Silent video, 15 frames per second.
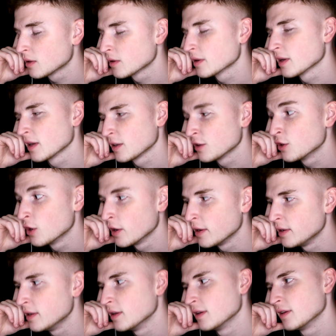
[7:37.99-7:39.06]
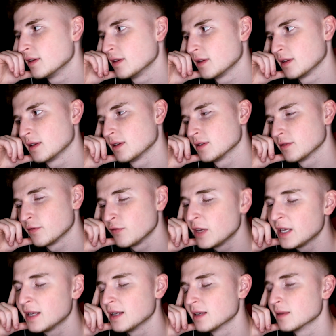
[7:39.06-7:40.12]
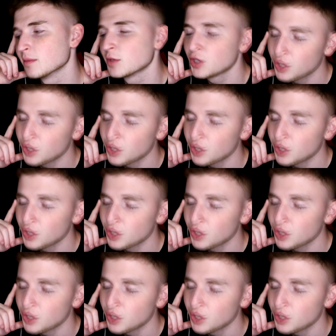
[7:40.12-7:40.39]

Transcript: Okay, good. Feeding him.